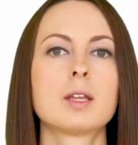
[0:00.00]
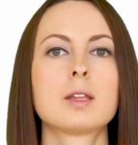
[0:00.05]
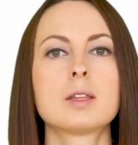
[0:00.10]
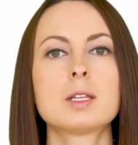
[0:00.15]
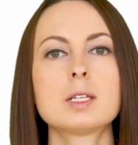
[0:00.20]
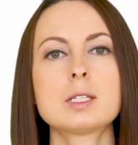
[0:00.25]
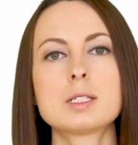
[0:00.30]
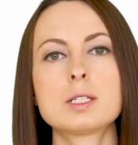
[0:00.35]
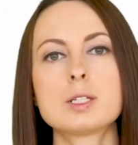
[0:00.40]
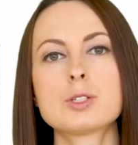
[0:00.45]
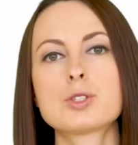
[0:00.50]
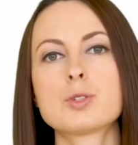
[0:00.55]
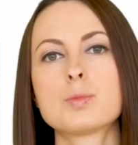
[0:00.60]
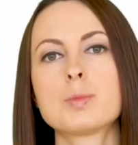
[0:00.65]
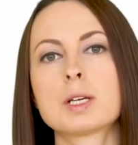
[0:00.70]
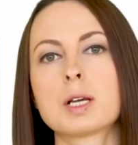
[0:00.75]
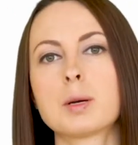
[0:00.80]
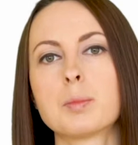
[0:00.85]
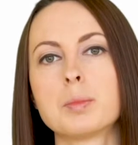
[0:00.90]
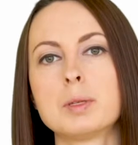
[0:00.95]
This needs to
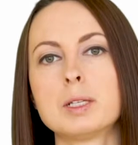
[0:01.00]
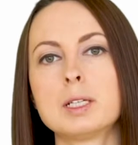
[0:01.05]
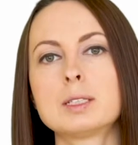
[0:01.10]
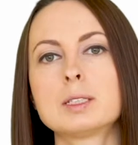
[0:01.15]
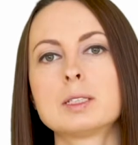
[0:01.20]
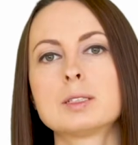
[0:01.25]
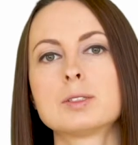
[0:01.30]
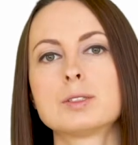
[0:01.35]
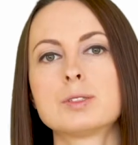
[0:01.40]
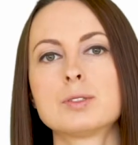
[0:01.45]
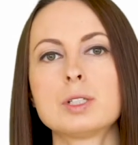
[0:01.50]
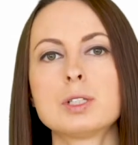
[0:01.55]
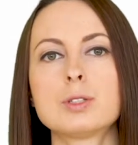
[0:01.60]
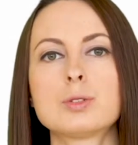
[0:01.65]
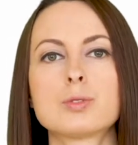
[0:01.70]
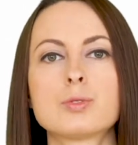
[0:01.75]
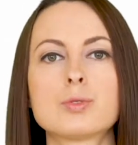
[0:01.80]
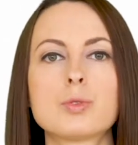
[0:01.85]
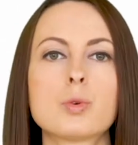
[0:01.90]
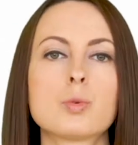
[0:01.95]
be completed 3
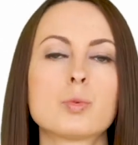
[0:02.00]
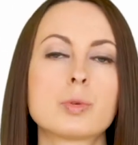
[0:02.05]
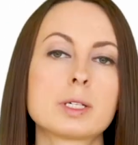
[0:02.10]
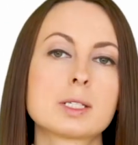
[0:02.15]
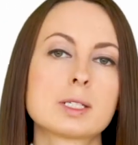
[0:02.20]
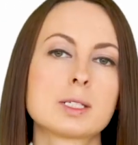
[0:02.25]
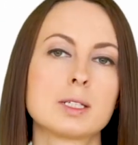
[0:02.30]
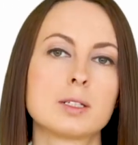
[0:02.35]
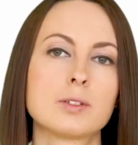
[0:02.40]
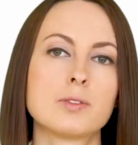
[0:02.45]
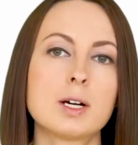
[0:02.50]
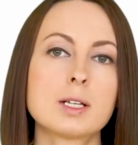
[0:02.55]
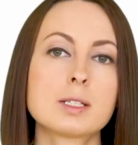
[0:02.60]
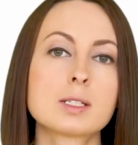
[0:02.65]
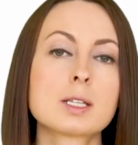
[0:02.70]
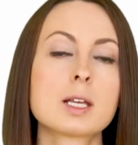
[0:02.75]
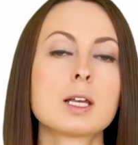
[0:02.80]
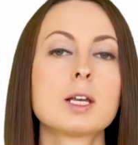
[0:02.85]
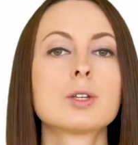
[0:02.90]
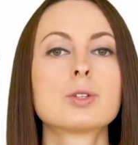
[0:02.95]
to 4 weeks in
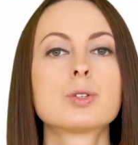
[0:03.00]
advance